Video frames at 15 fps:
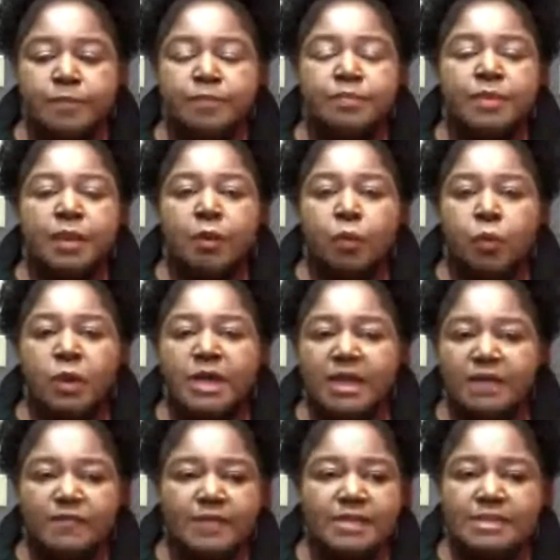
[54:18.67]
What if it
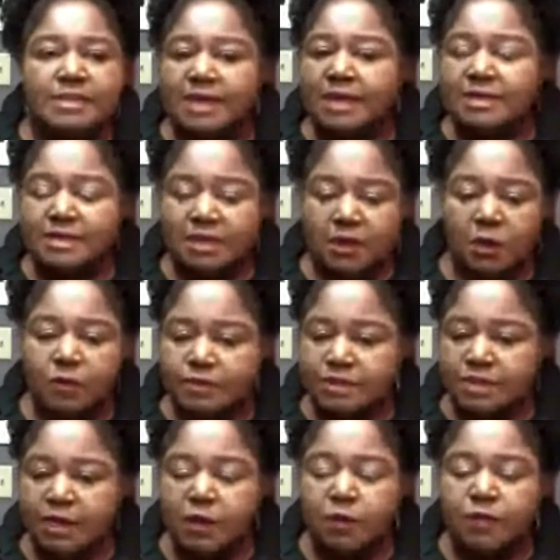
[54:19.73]
says it causes
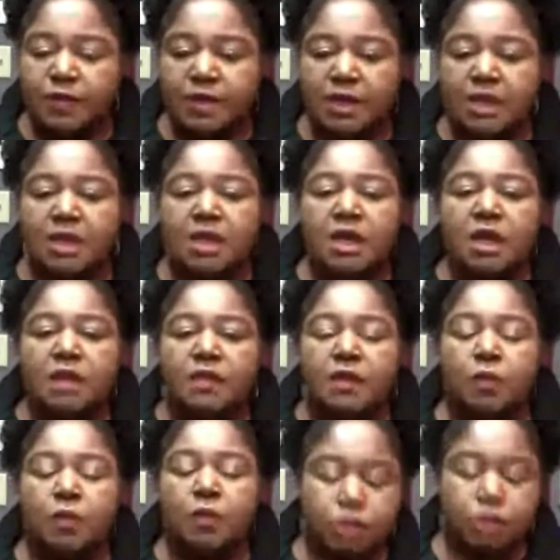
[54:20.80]
hair thinning, then what
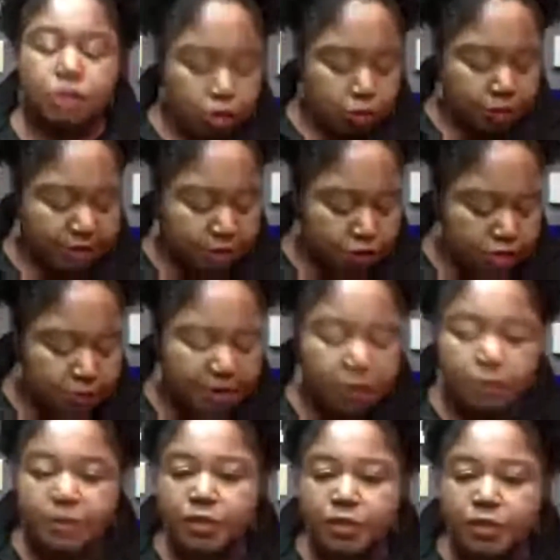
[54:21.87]
you do is you speak with your
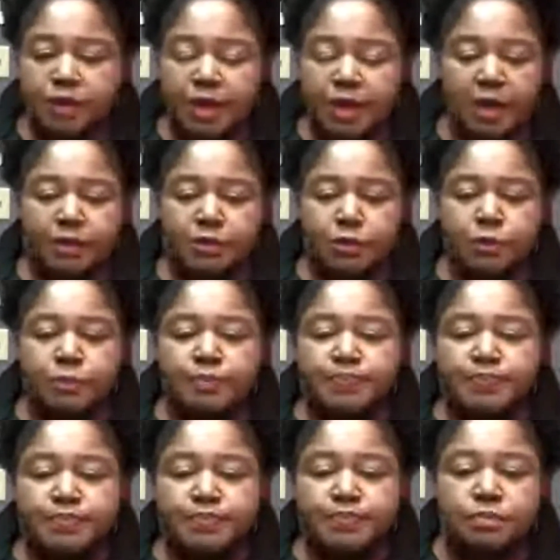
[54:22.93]
doctor
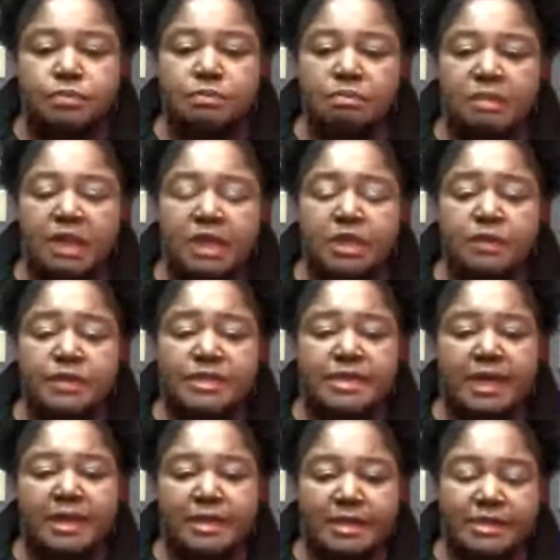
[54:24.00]
and you
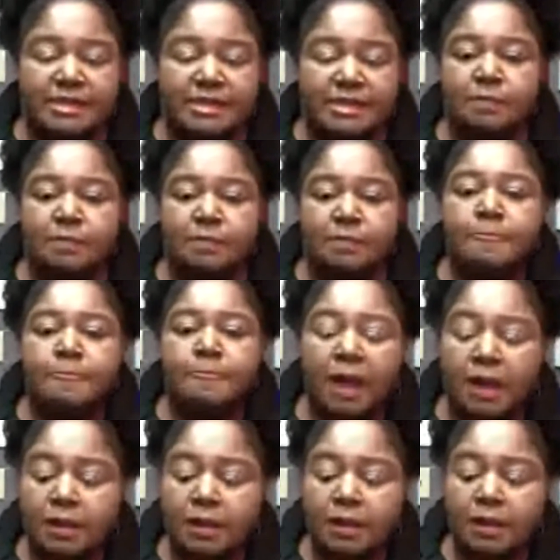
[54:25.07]
say, listen, I
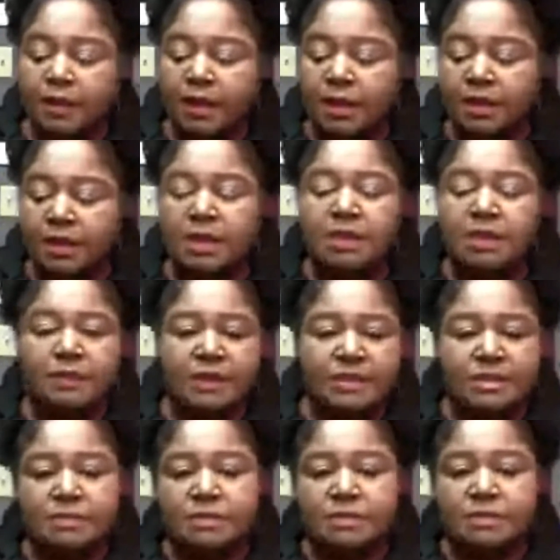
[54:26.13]
know that I need this
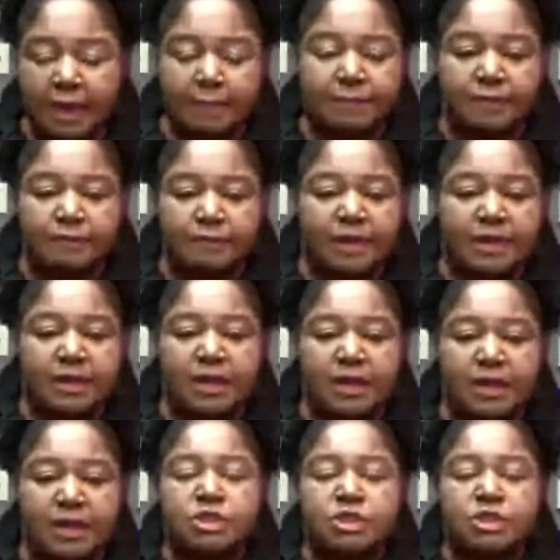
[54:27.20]
type of
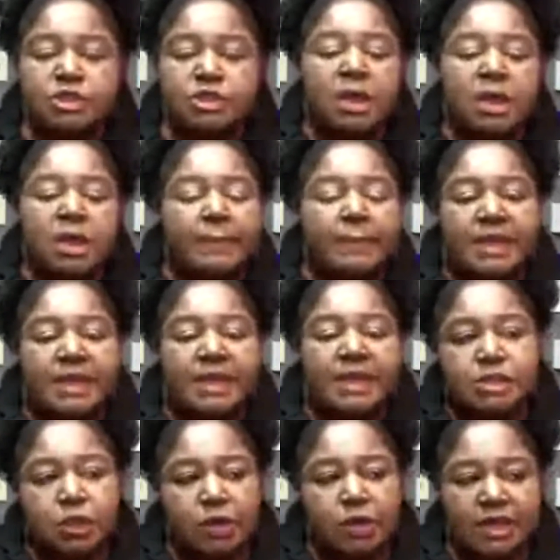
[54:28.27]
medication, but is
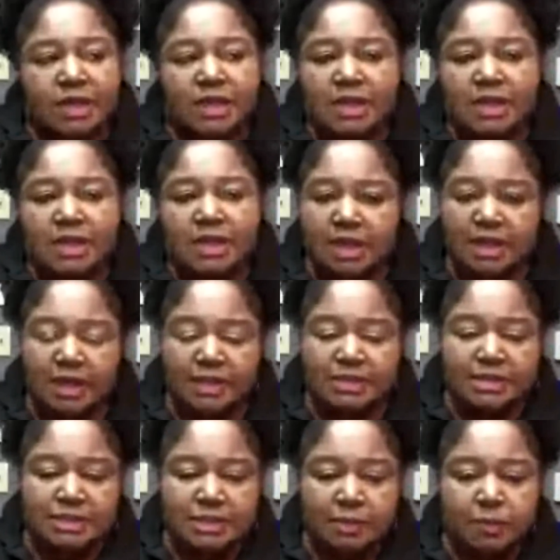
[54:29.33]
there anything that's
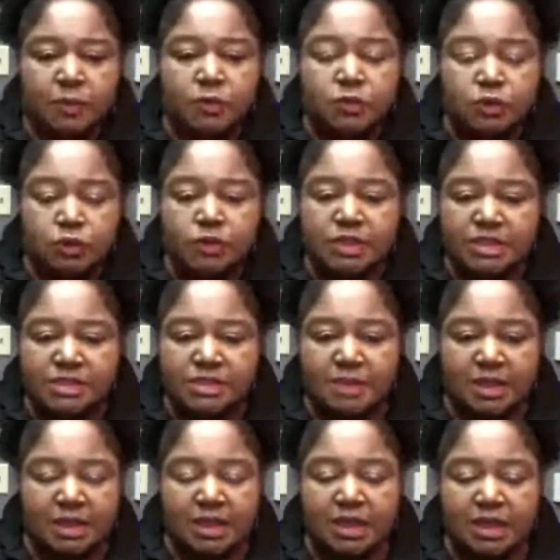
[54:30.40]
similar to this
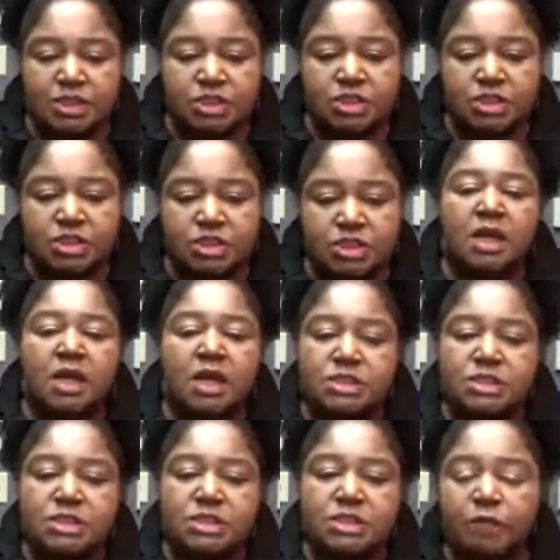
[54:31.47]
medication
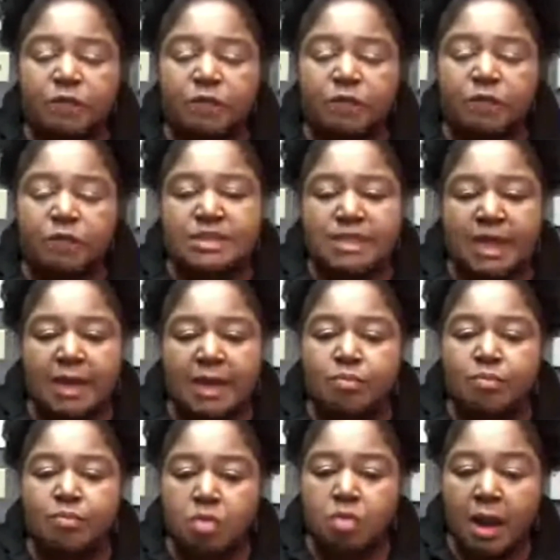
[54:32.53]
solving the same
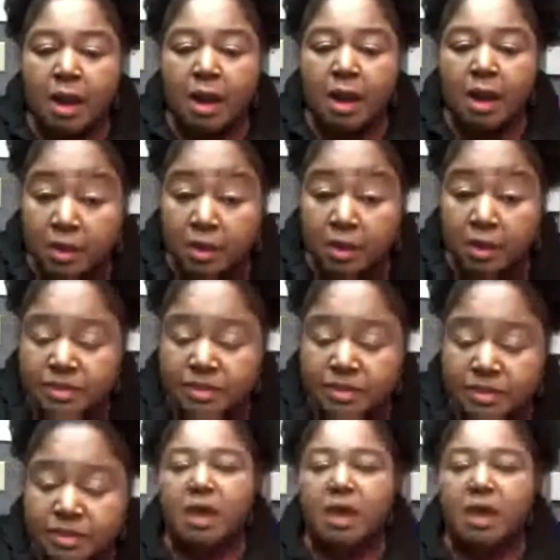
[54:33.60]
problems